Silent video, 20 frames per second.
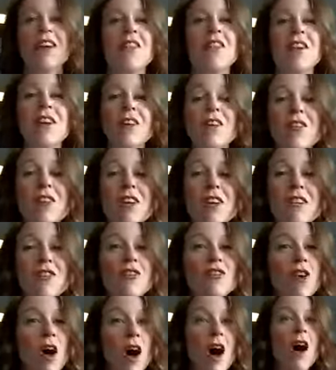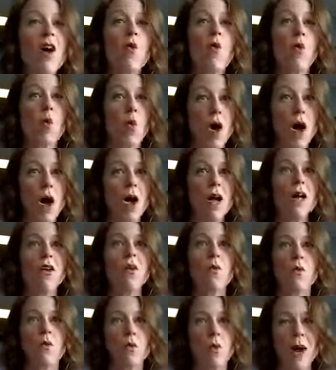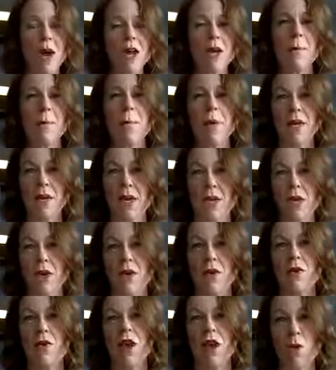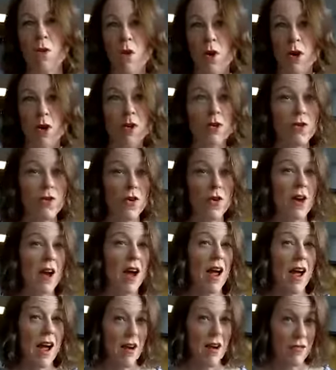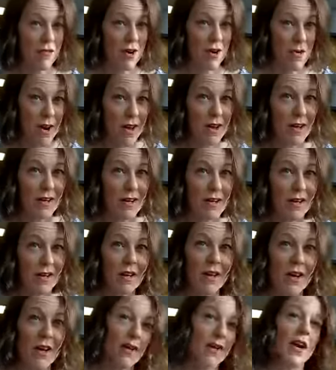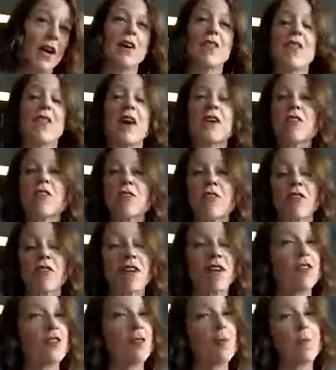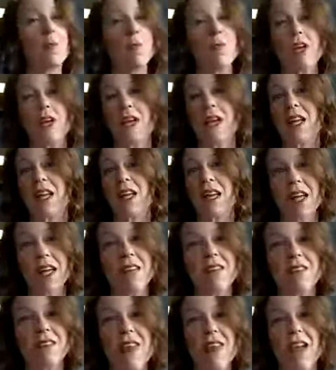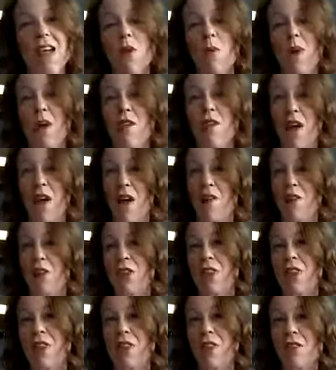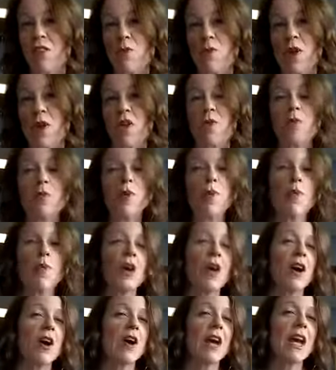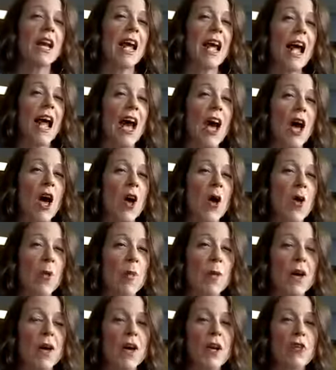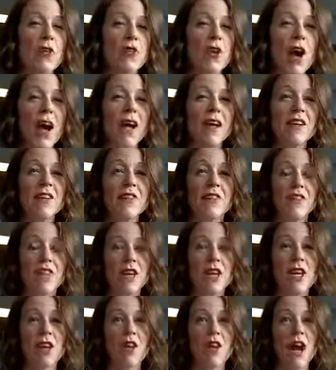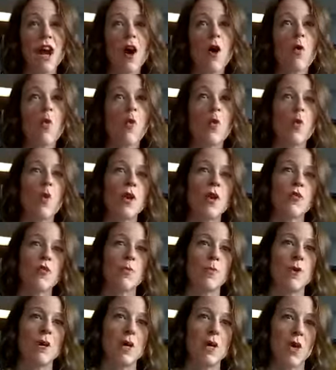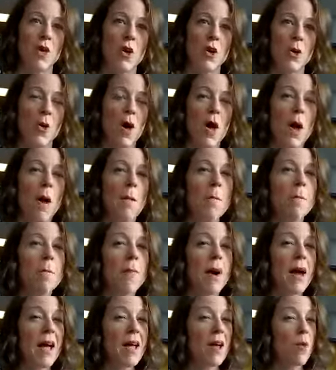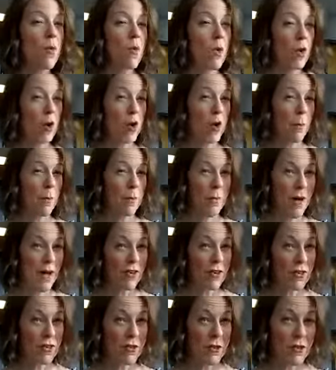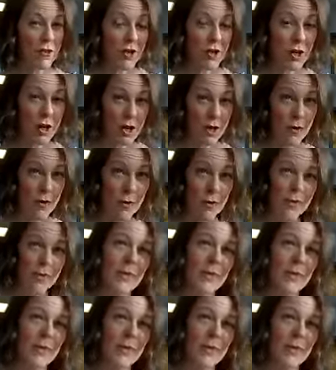There is not one right pillow that works for everyone. Okay, that's the big key takeaway of everything this month, but we are going to help try to figure out which pillow might work best for you.